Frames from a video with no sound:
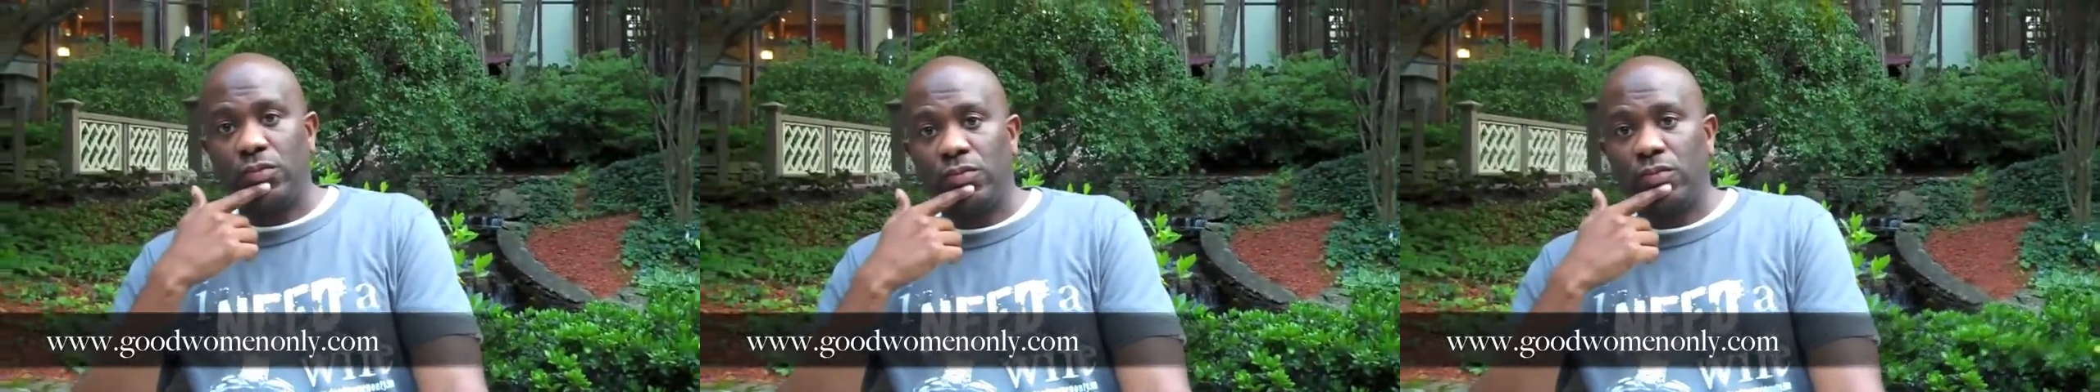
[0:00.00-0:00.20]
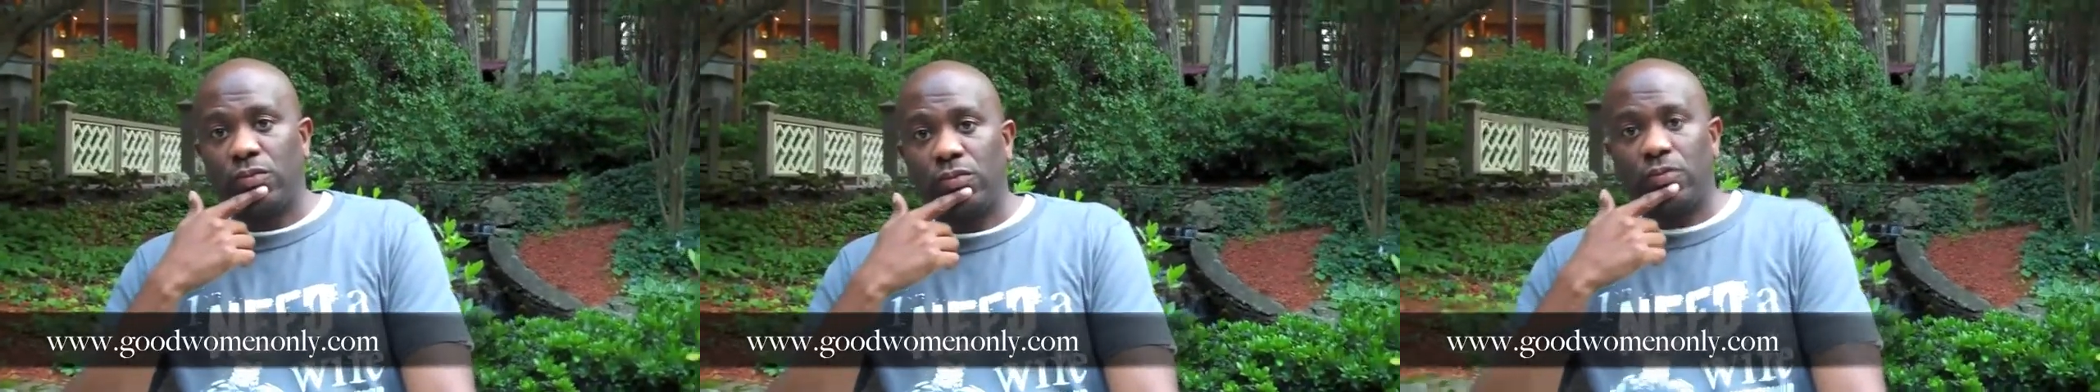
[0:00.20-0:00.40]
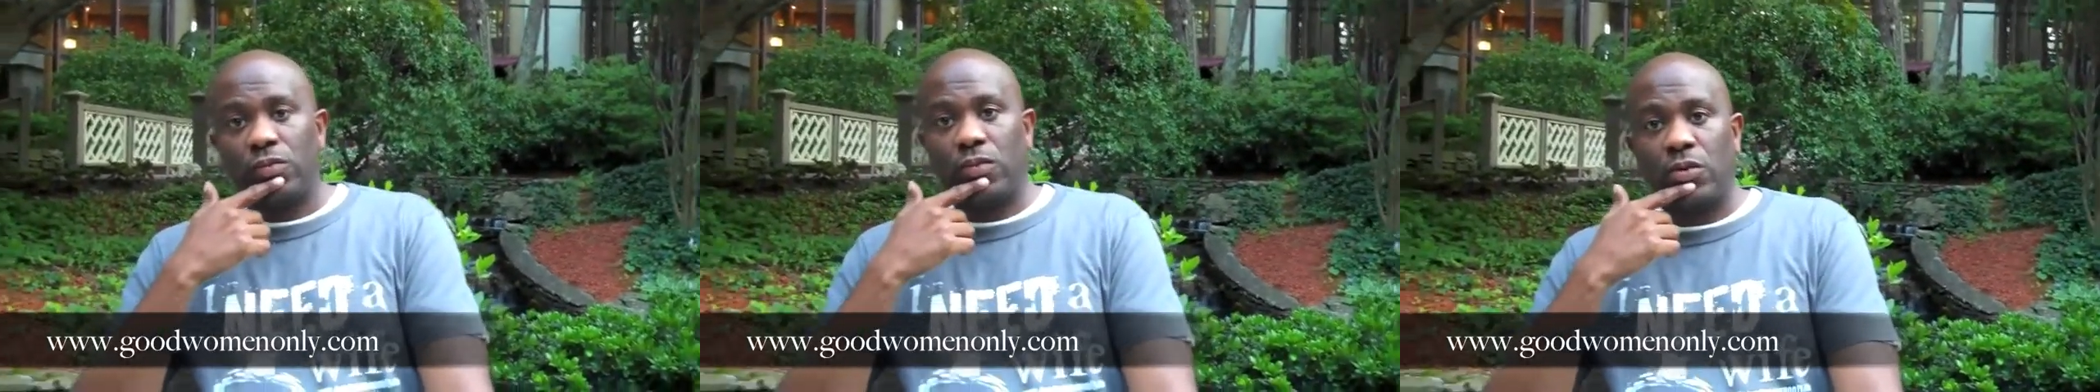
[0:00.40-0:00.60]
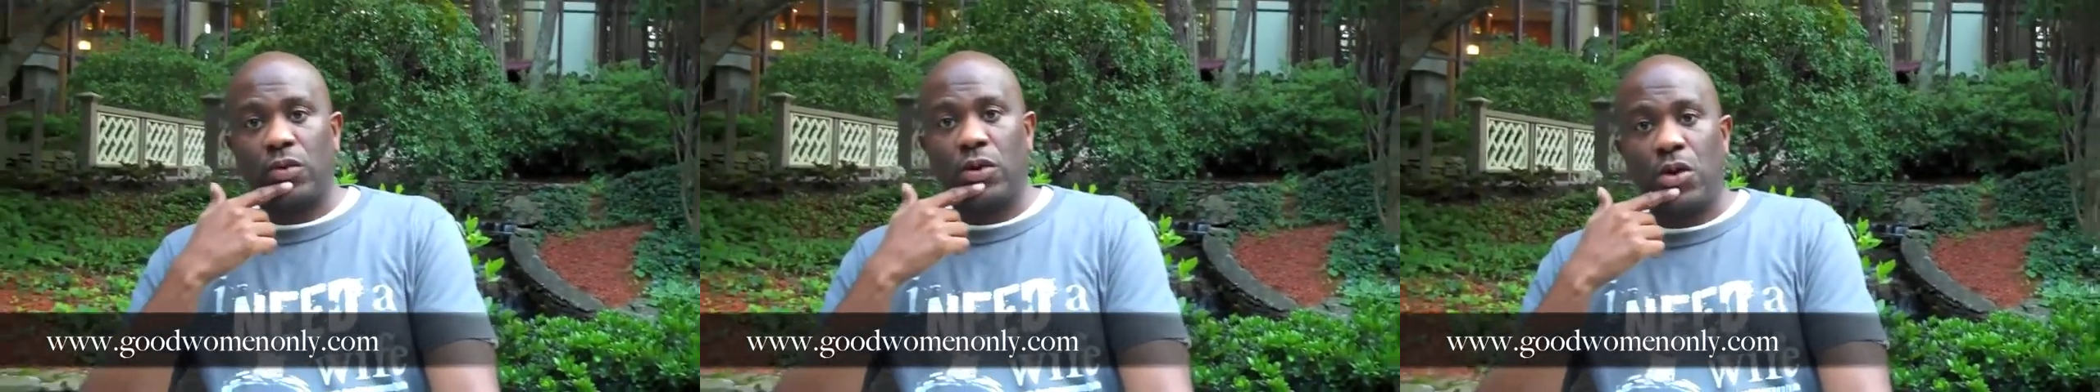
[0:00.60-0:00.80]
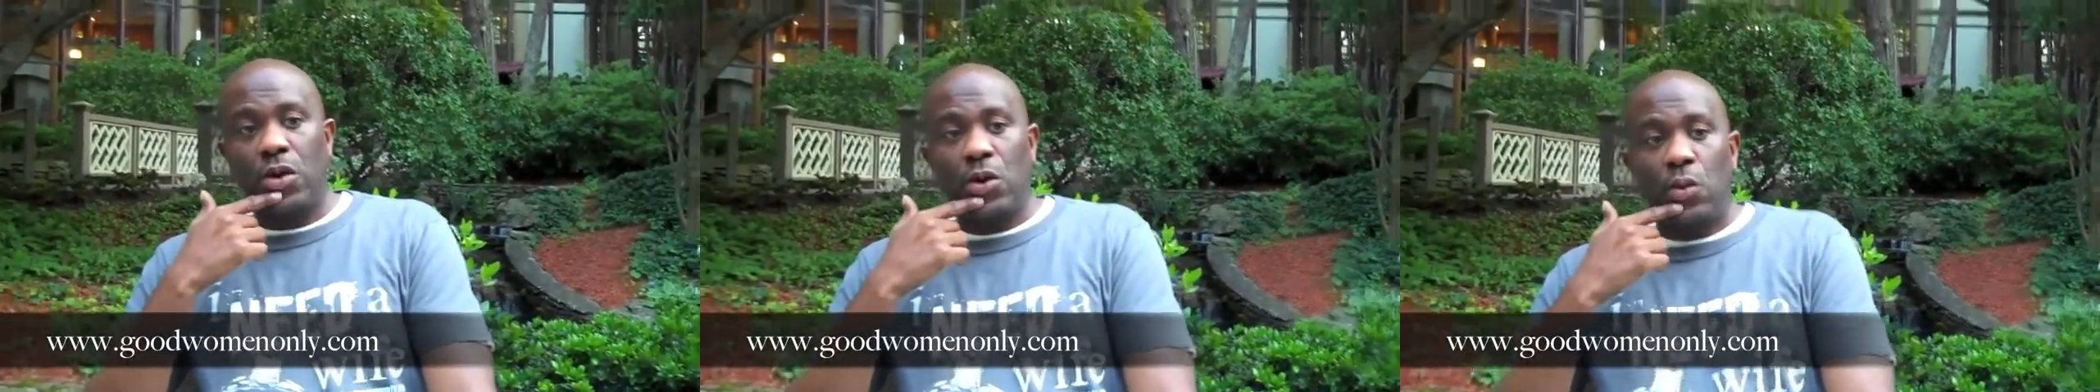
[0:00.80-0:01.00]
about women
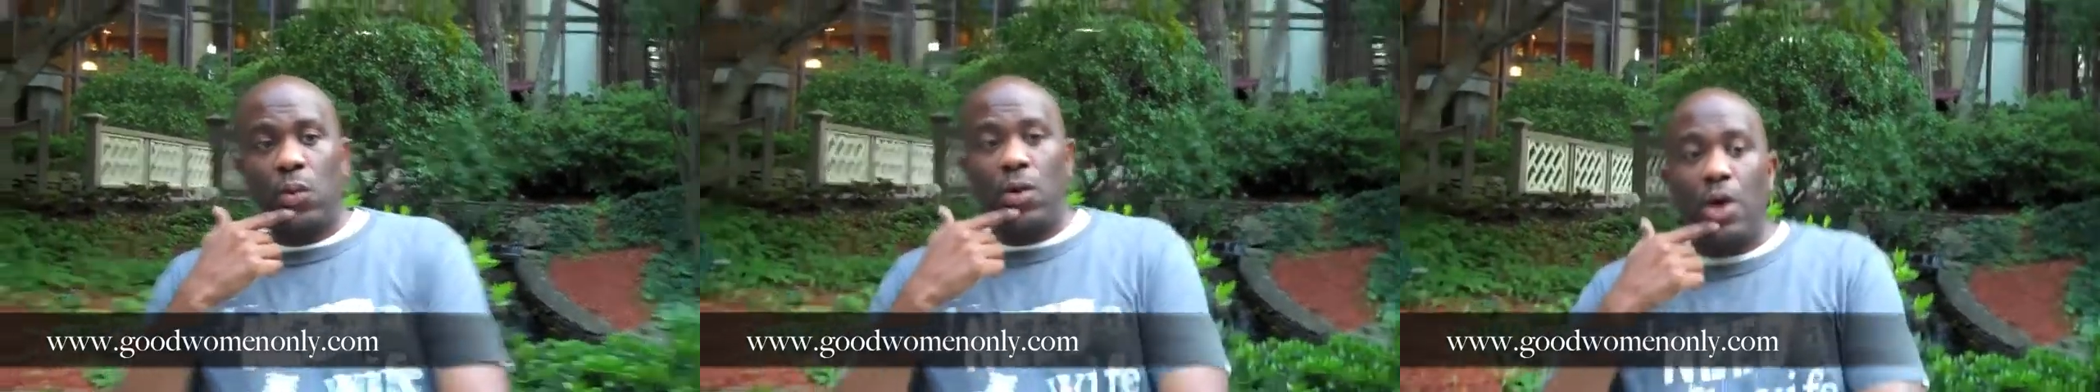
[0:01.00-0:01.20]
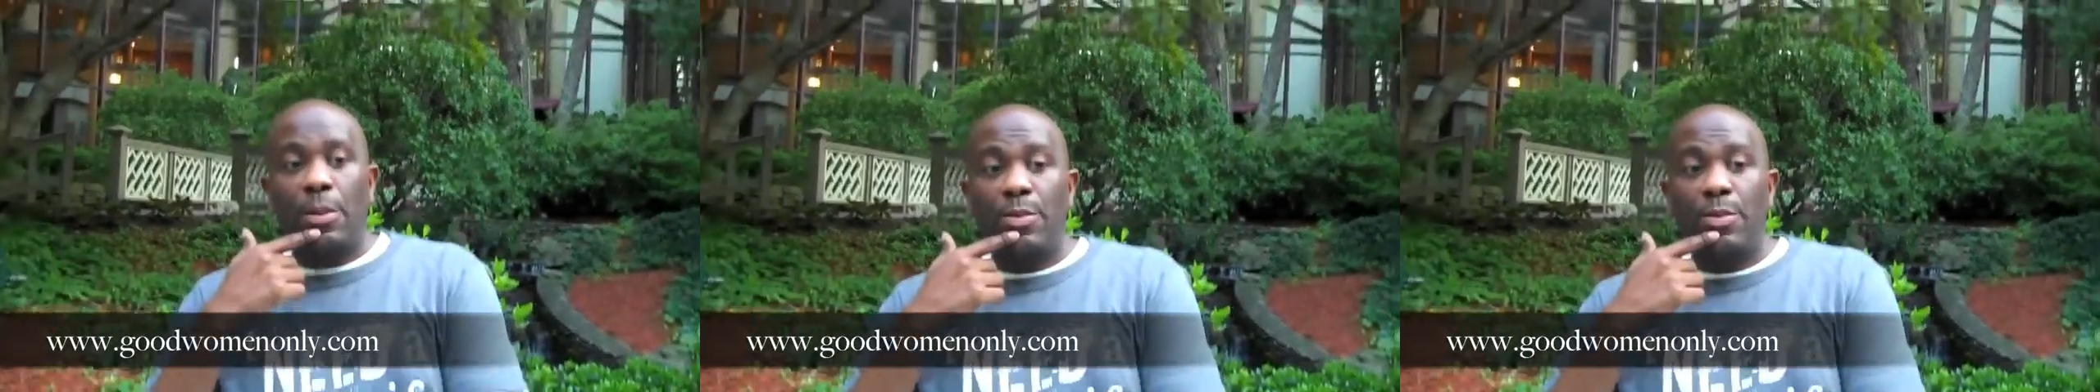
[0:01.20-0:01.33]
in general?